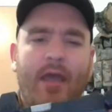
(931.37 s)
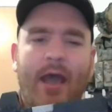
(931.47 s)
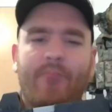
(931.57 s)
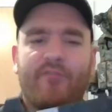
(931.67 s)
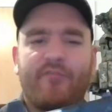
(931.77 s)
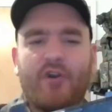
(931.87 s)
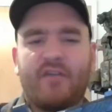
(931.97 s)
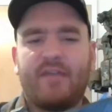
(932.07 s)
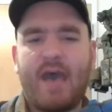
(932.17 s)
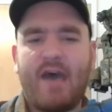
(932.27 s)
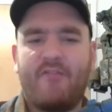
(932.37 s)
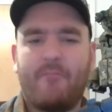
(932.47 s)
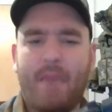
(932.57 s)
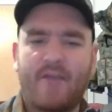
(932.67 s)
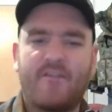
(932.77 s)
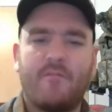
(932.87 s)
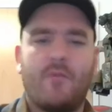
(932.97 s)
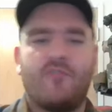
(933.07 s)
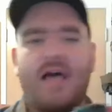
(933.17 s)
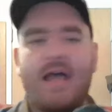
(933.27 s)
I'd prefer it to have
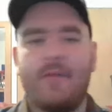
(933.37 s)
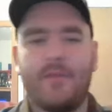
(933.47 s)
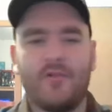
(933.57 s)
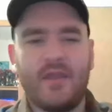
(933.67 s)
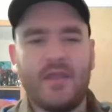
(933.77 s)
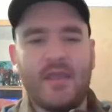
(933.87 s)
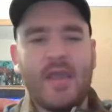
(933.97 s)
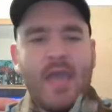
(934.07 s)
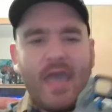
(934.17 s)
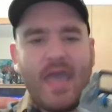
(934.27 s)
maximum reliability